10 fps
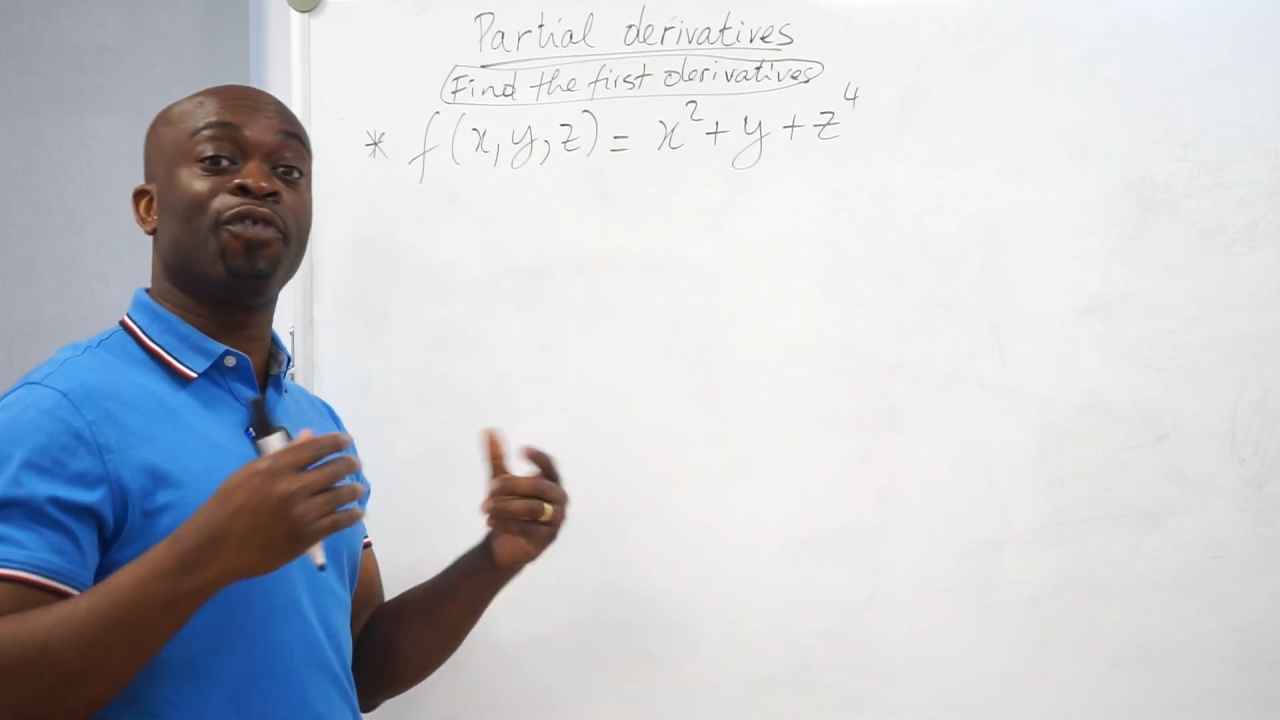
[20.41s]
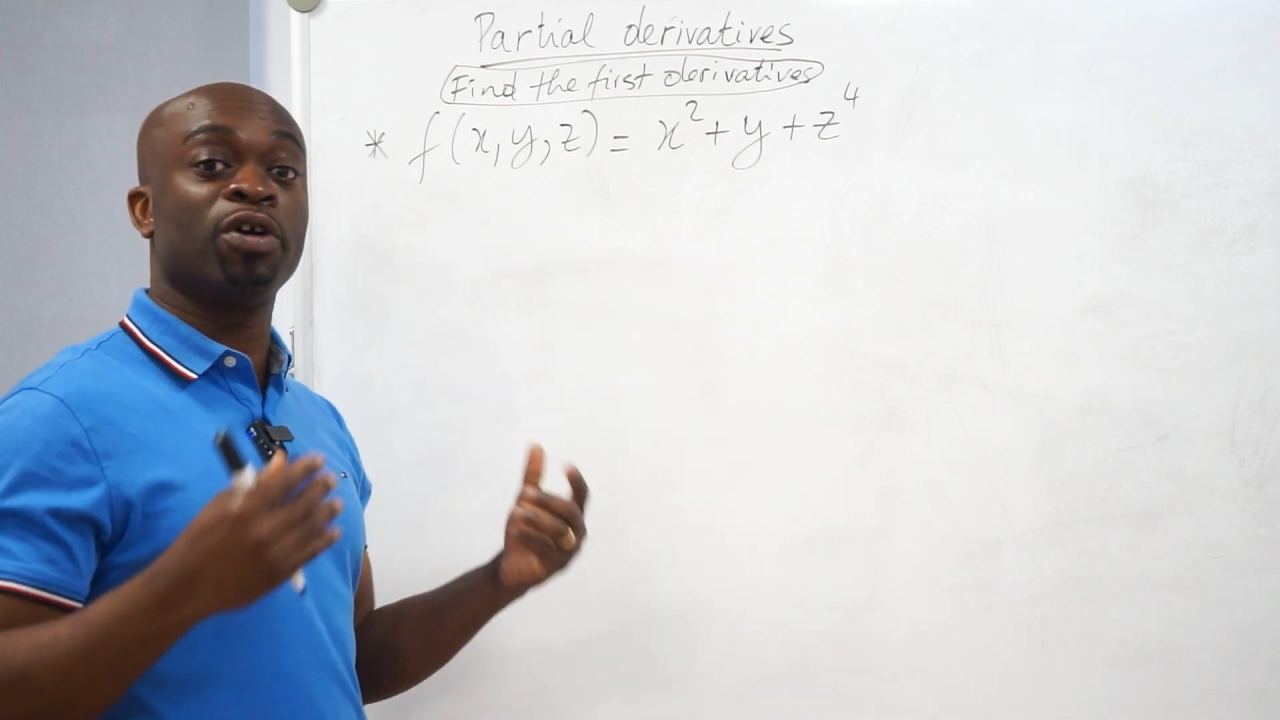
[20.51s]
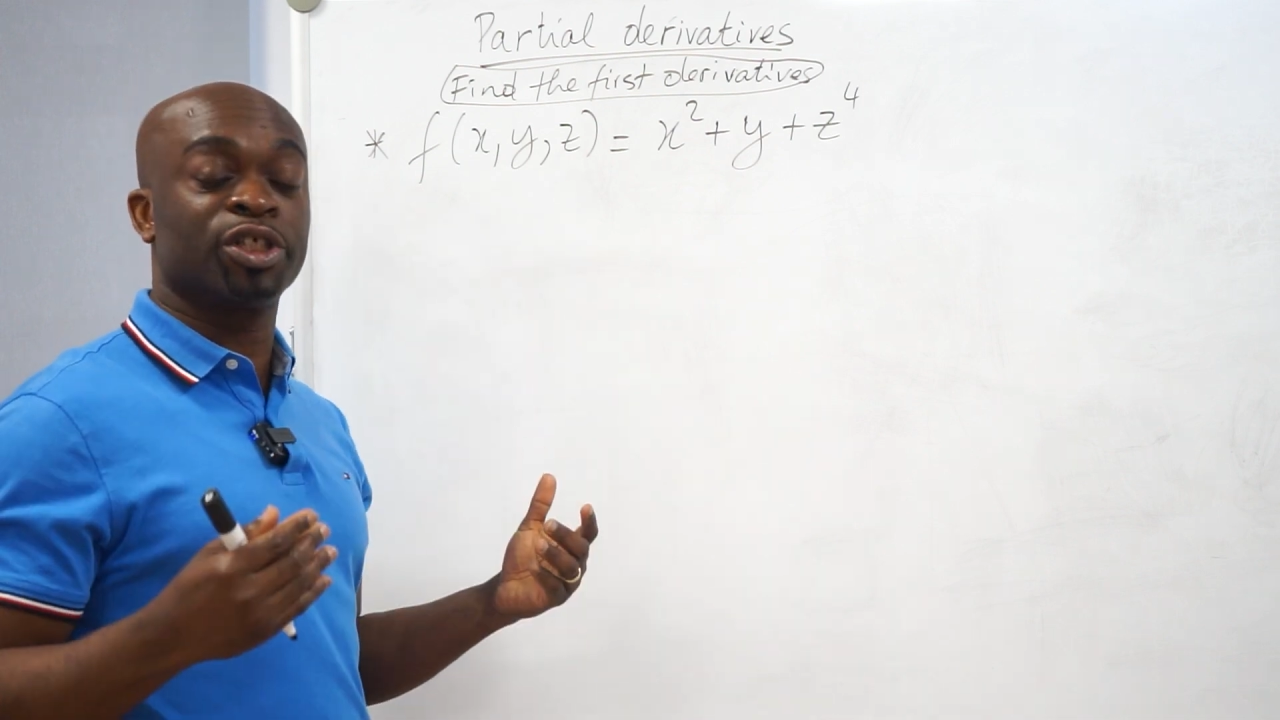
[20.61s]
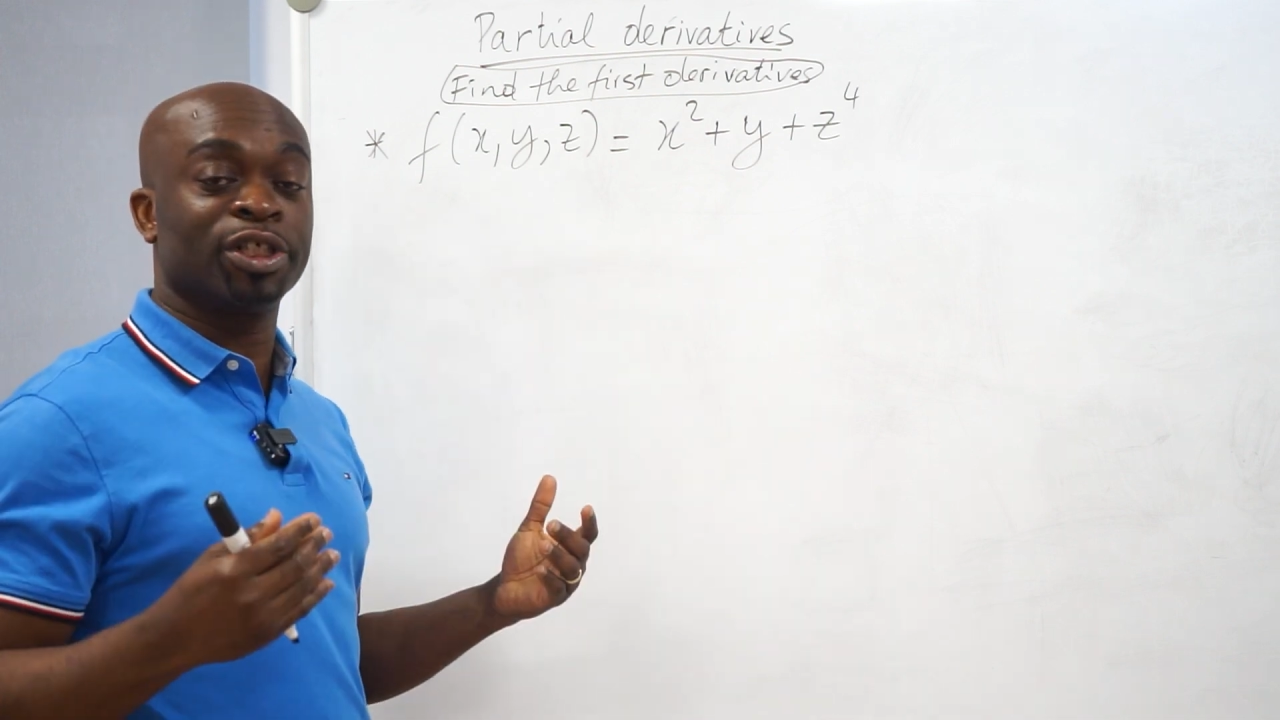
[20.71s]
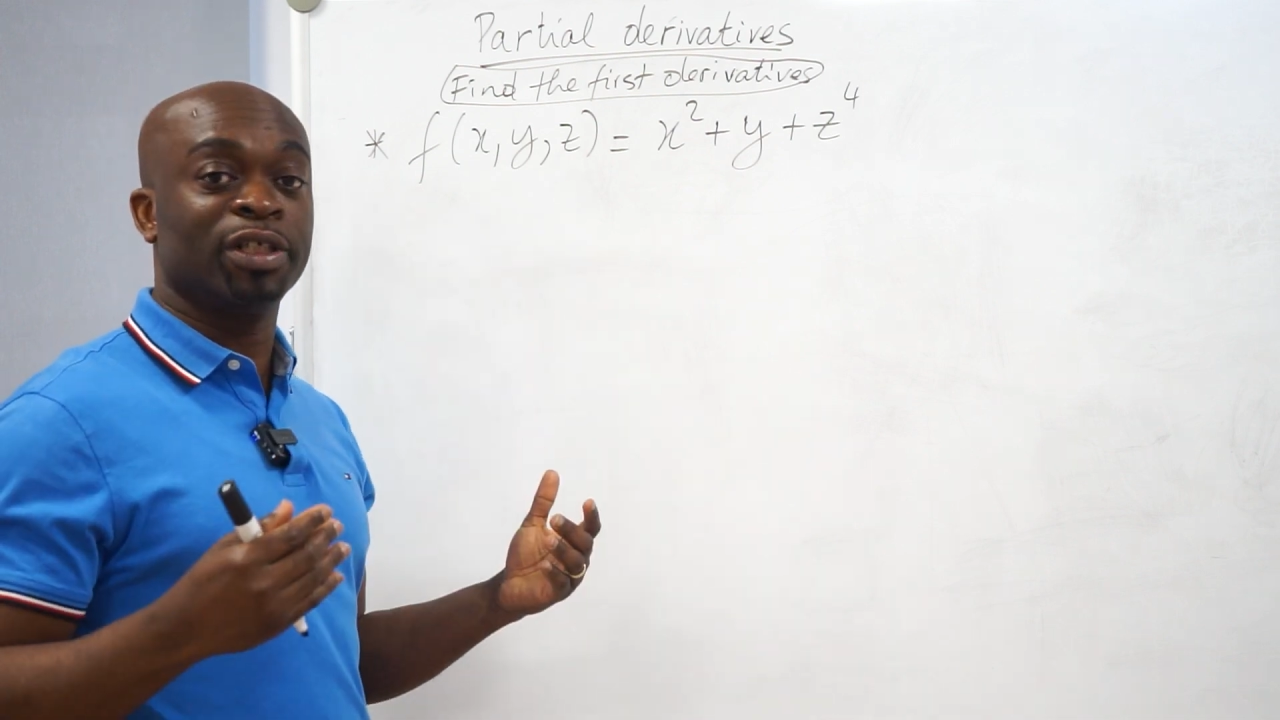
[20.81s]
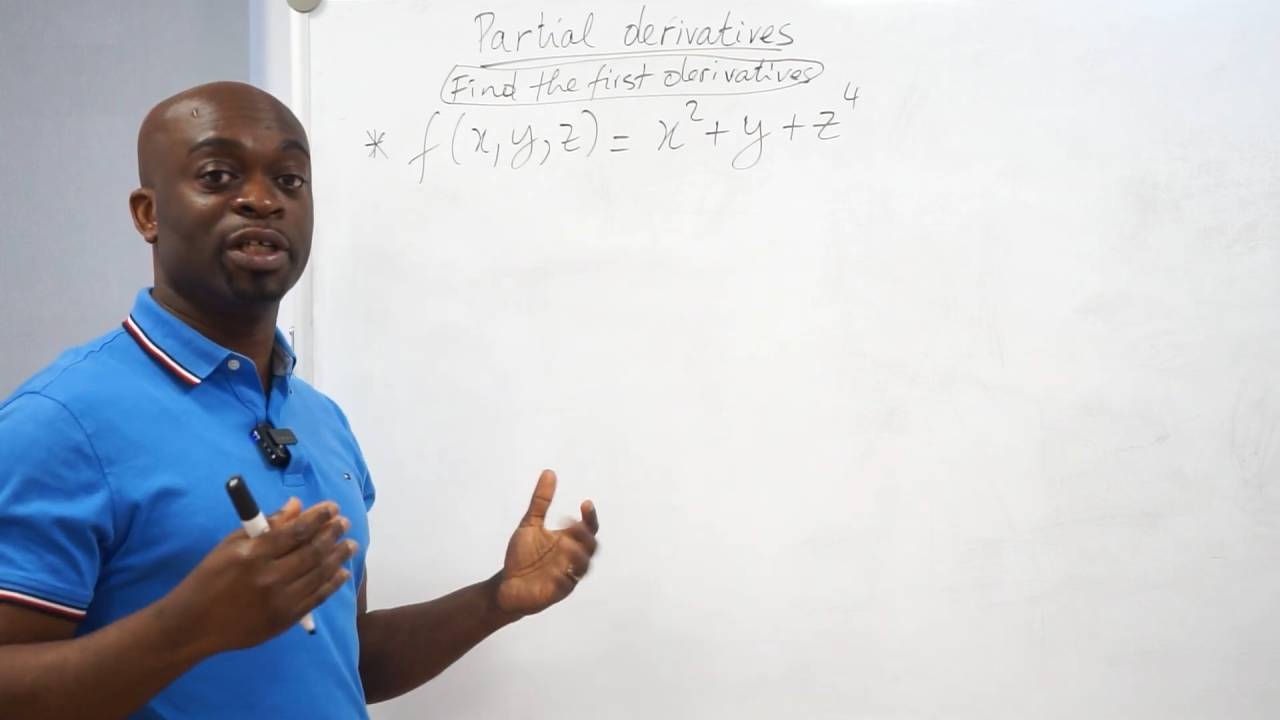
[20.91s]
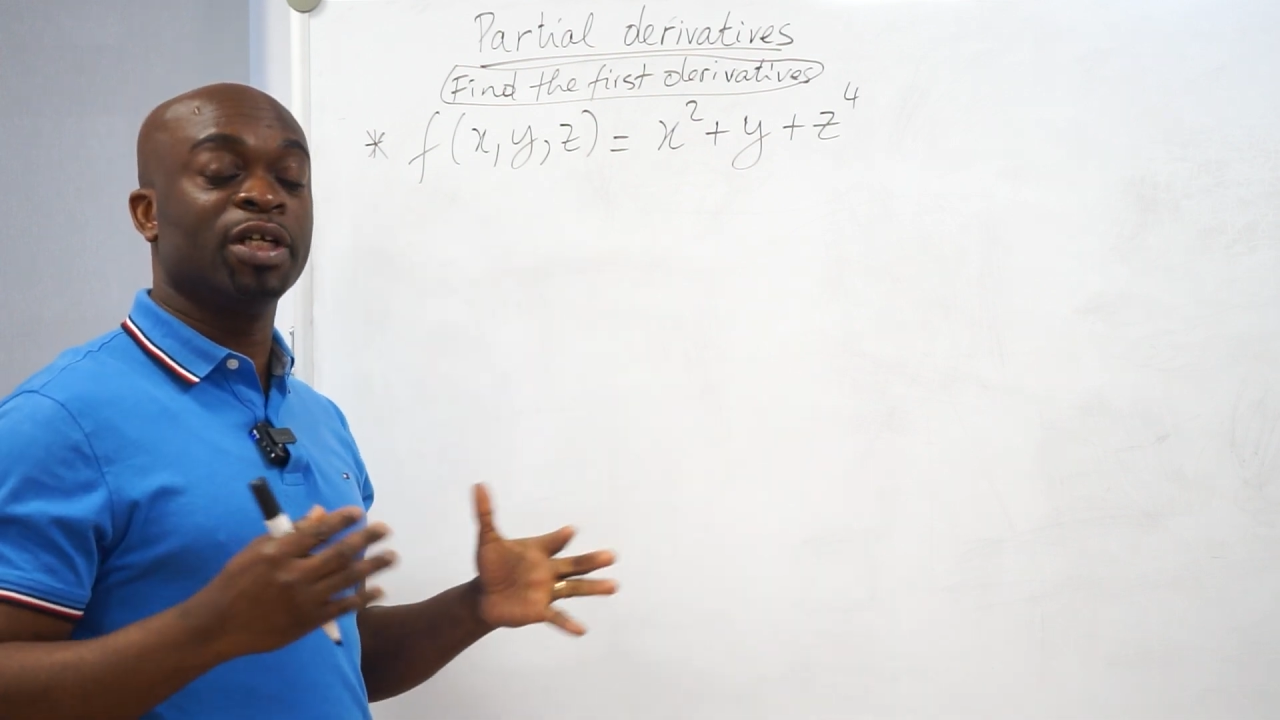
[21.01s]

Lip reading: function.